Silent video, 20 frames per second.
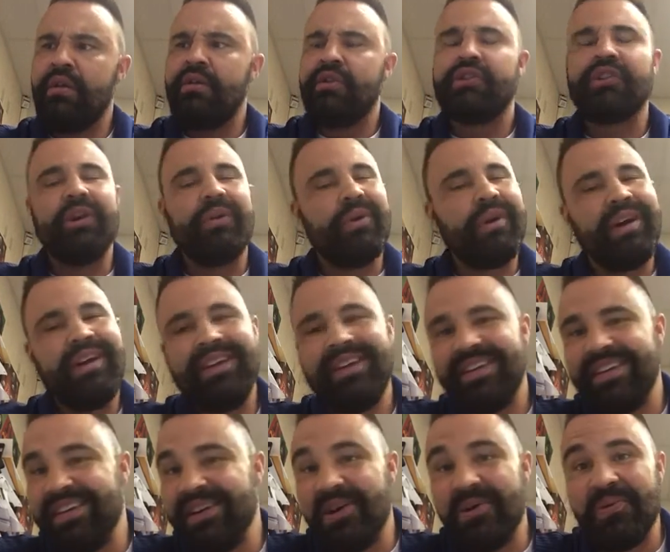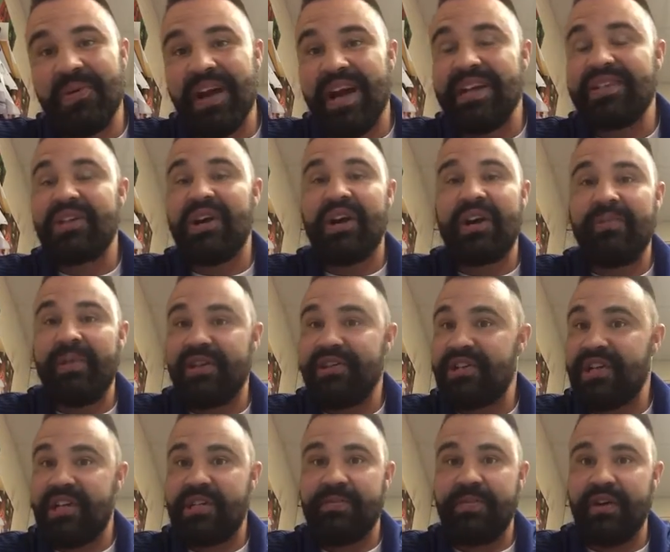So, you know, when I talk about
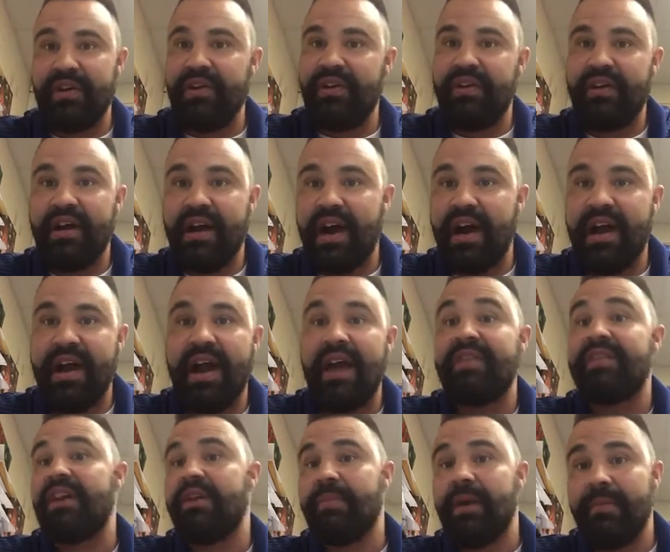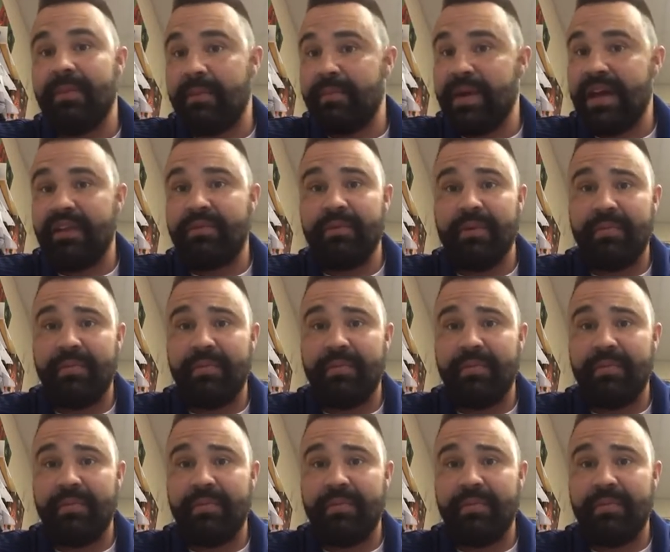Shakespeare, I think about Macbeth.